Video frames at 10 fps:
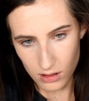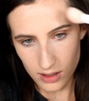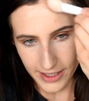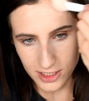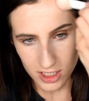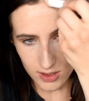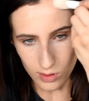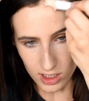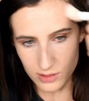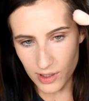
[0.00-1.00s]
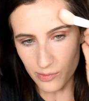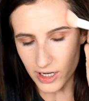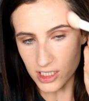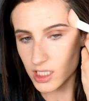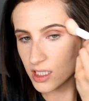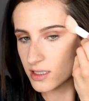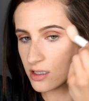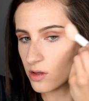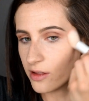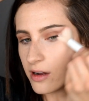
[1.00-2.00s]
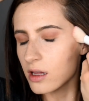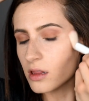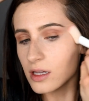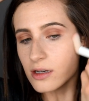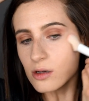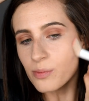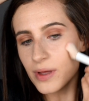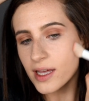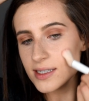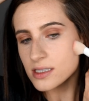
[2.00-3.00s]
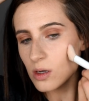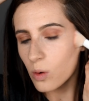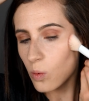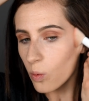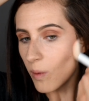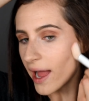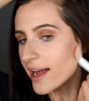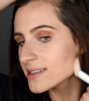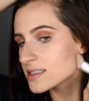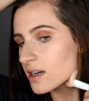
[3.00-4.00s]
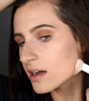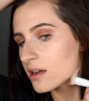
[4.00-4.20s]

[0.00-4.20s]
I just washed my brushes, so they're a little bit wet.